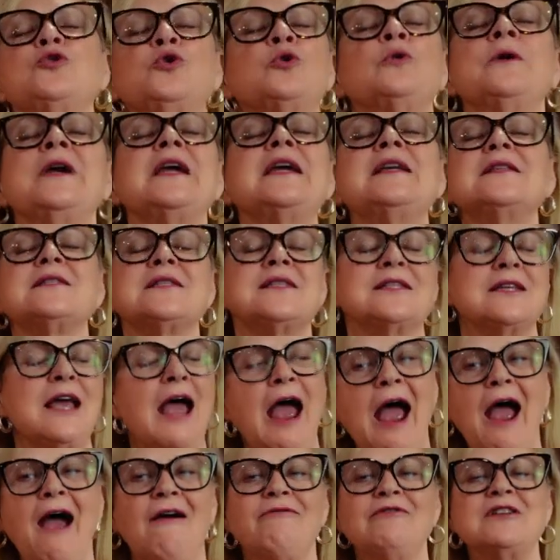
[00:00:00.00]
treats
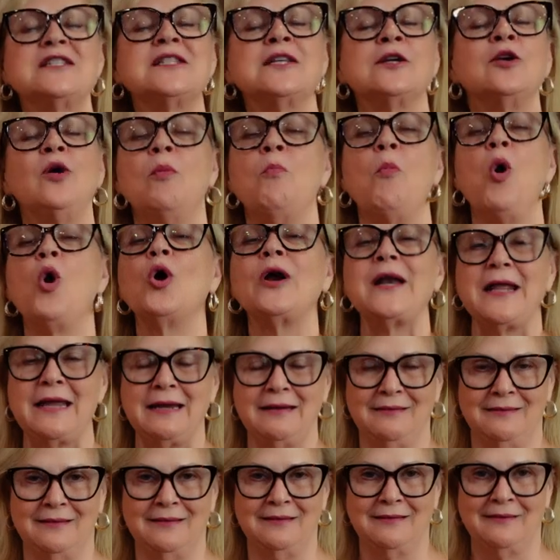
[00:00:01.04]
every single
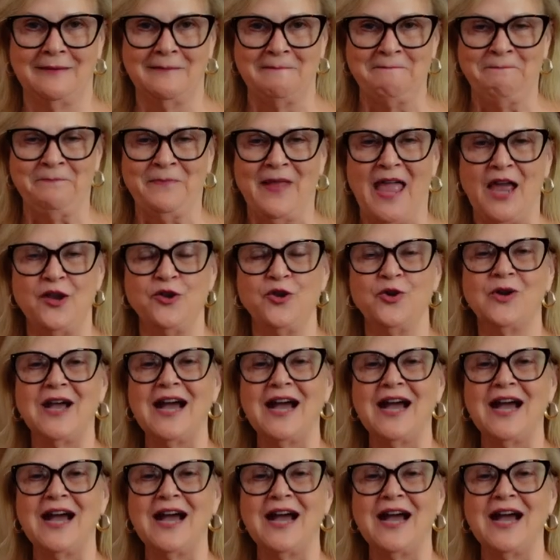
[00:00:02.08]
morning. And you